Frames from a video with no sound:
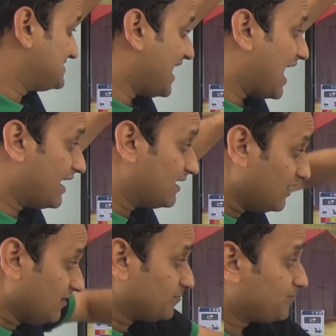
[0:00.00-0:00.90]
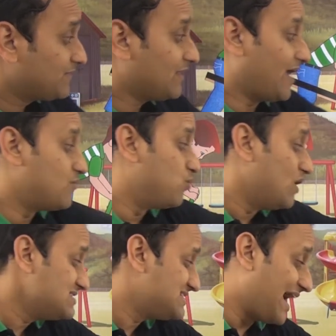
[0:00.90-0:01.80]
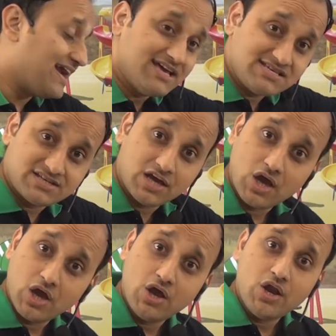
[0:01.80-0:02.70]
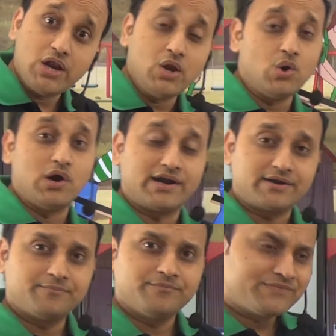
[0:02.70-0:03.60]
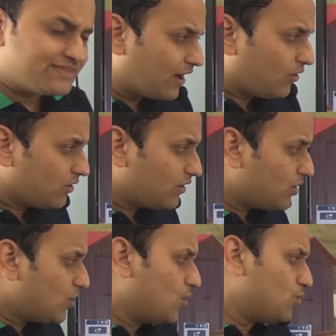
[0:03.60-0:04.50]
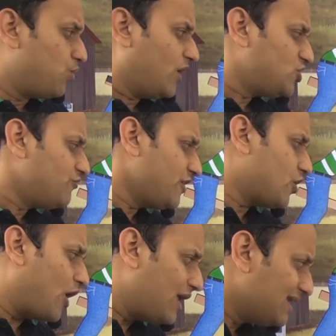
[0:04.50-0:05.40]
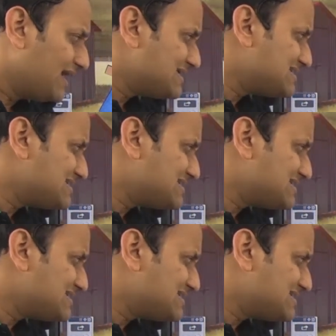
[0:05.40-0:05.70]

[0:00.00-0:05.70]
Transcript: is higher and one side is lower. Now what do we call